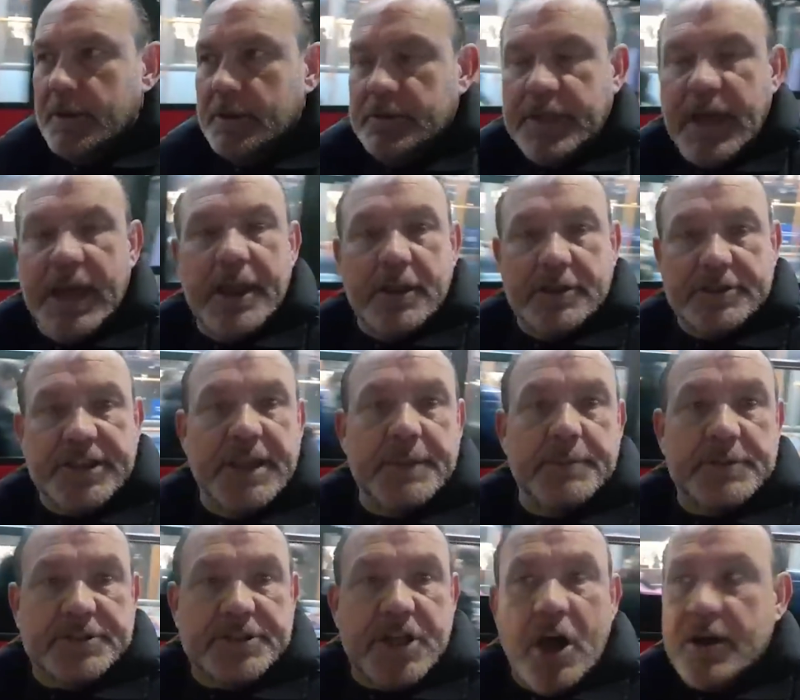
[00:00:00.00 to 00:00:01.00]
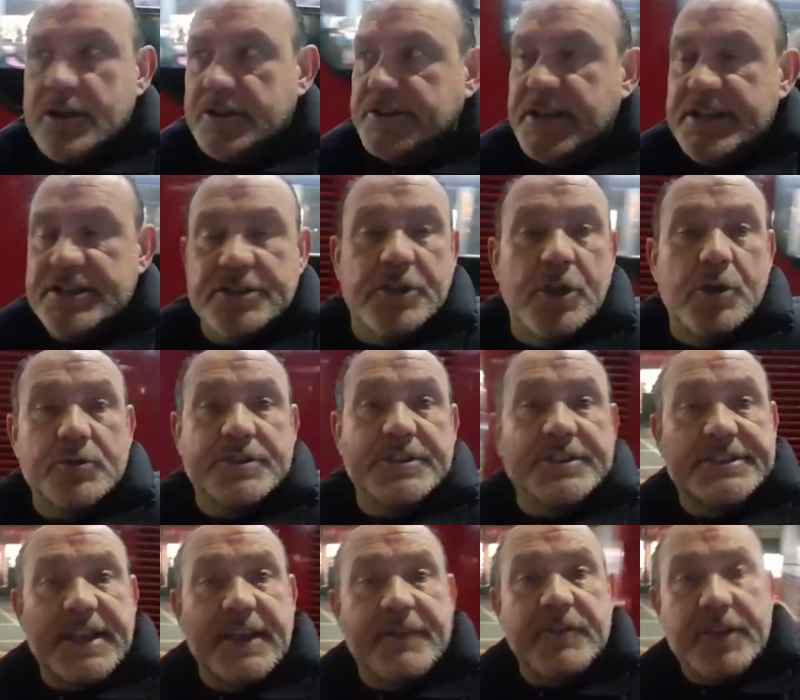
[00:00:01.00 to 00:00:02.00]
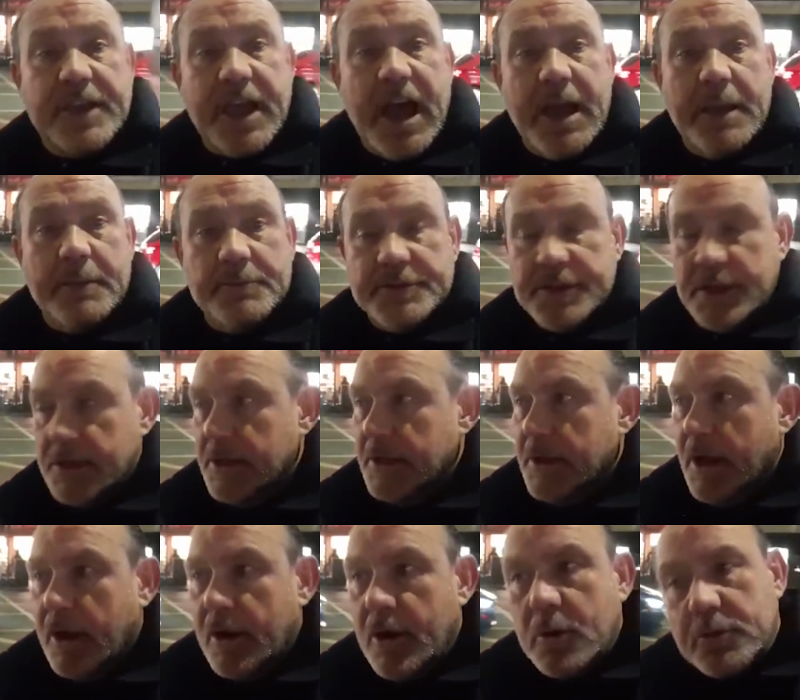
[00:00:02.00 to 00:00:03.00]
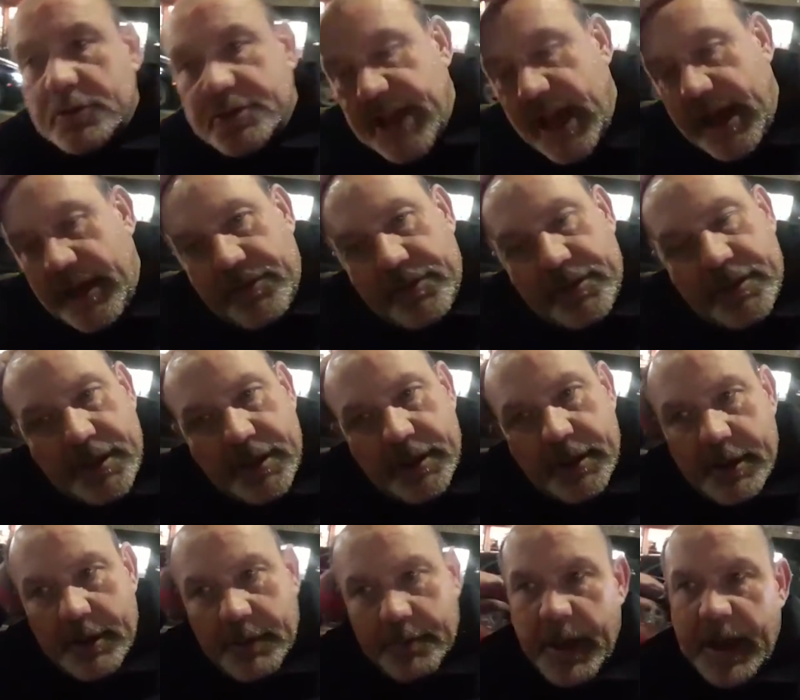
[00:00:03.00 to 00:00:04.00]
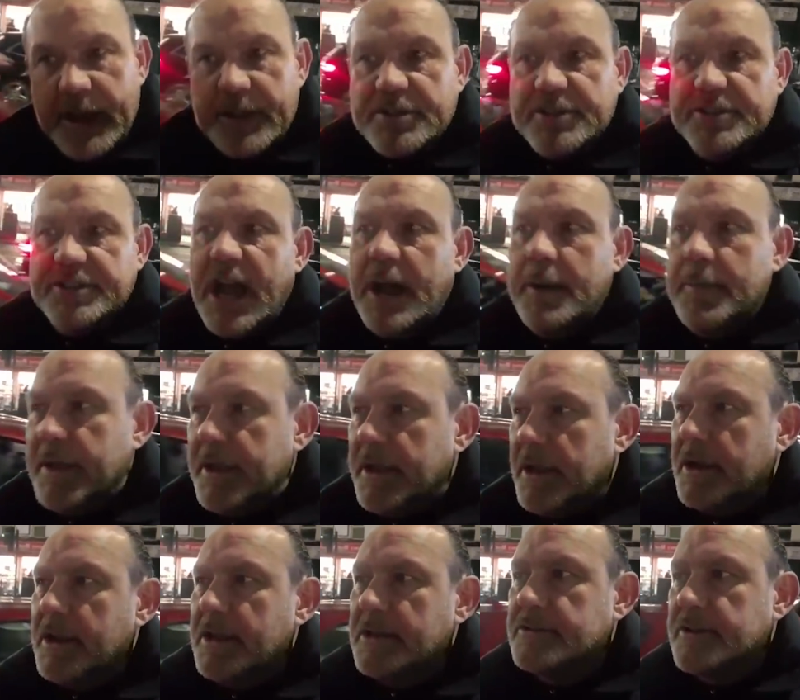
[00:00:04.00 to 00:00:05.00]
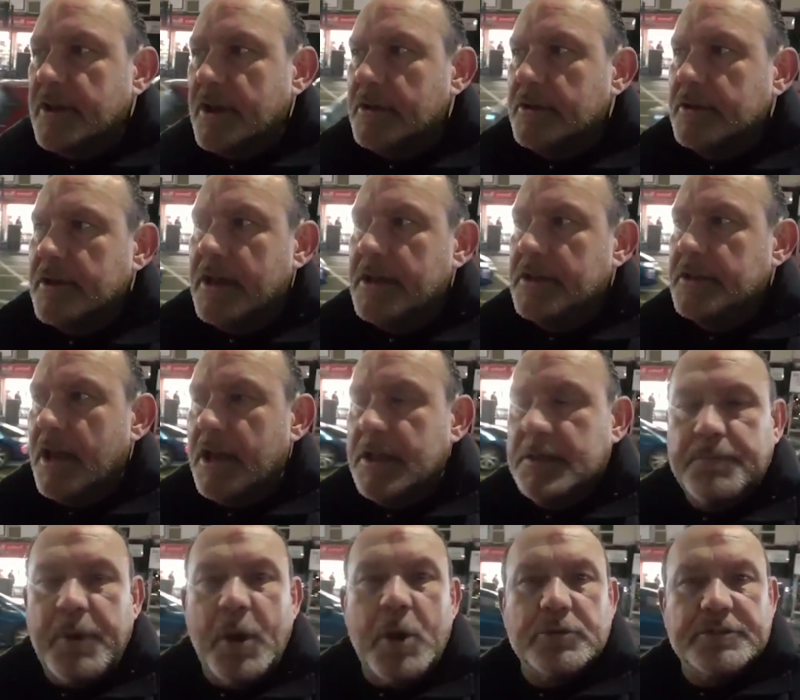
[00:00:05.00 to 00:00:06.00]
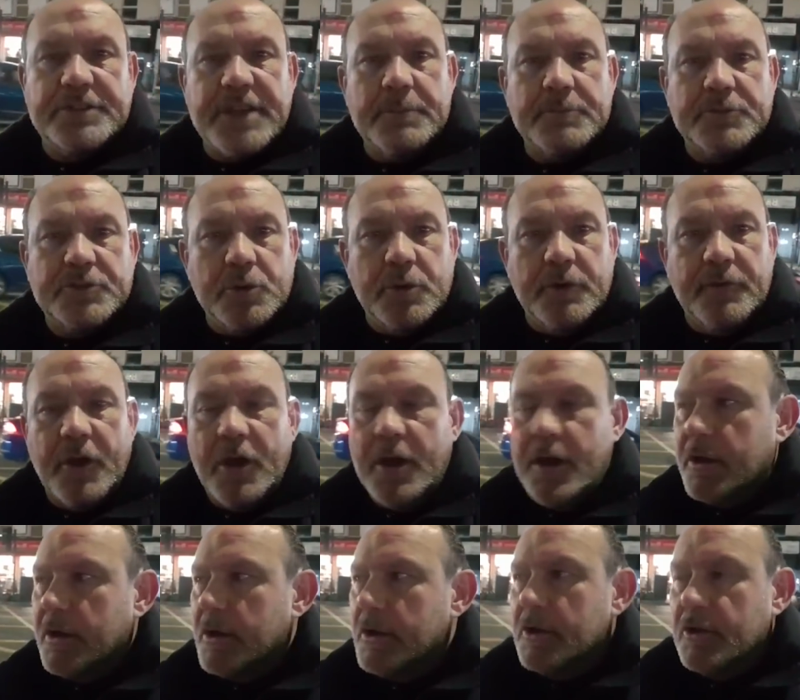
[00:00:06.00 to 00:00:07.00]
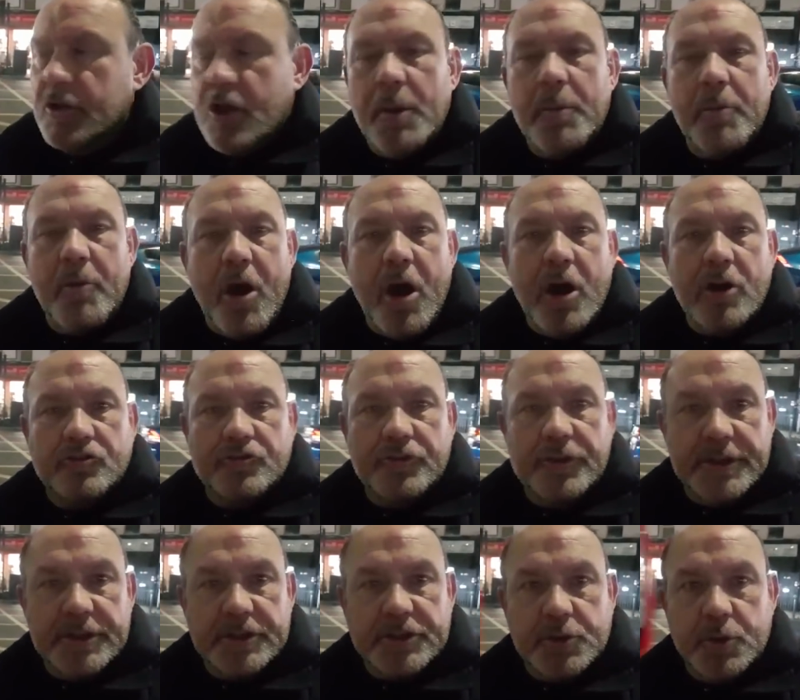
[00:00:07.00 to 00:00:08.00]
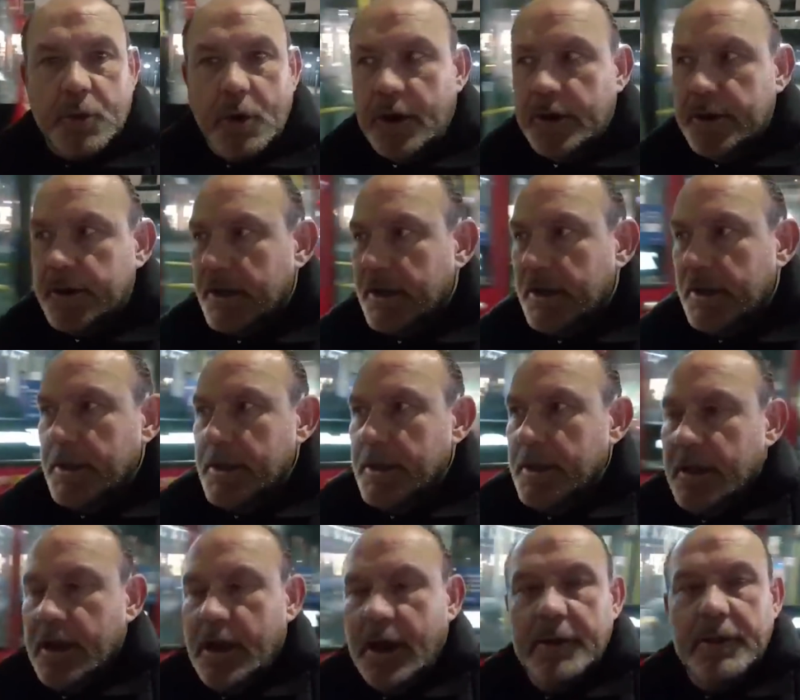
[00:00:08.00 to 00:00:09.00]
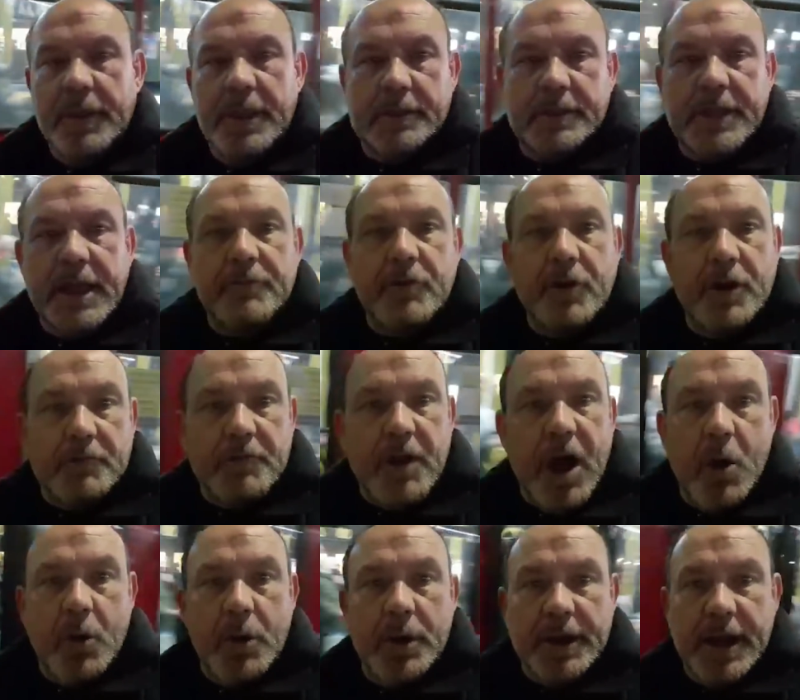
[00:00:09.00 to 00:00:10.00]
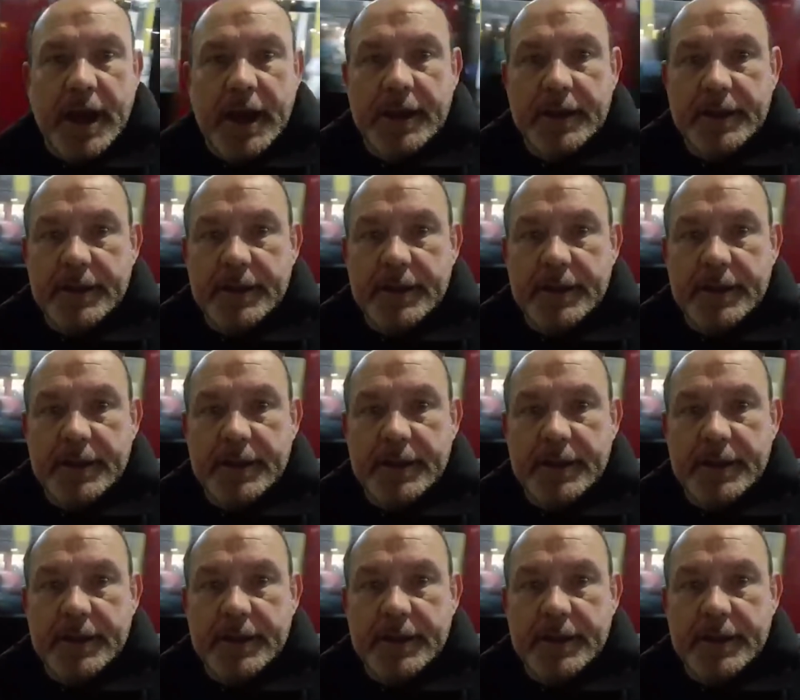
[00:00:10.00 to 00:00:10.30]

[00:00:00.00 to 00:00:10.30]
They're the team that starts the season losing seven games, and all of a sudden manager's come in and he's built some sort of a camaraderie in the squad. And they were on a roll, weren't they,